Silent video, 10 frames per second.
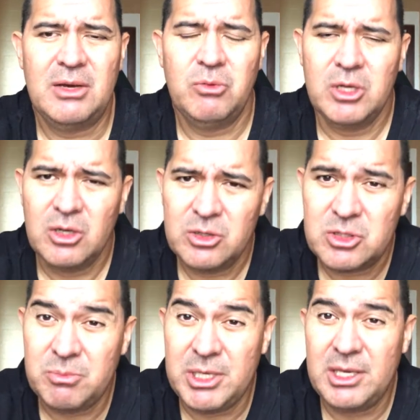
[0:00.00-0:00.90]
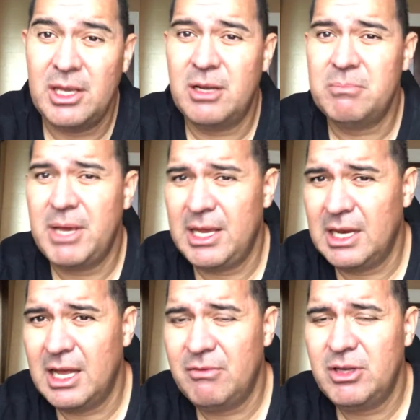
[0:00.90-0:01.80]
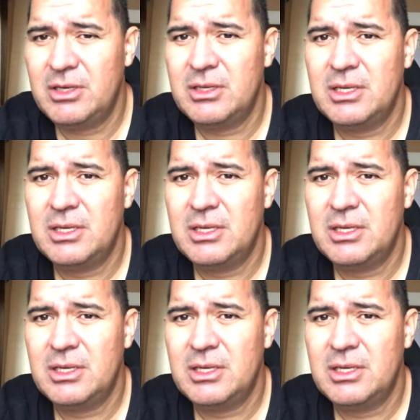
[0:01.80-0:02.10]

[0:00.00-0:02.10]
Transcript: We look to begin on May 11,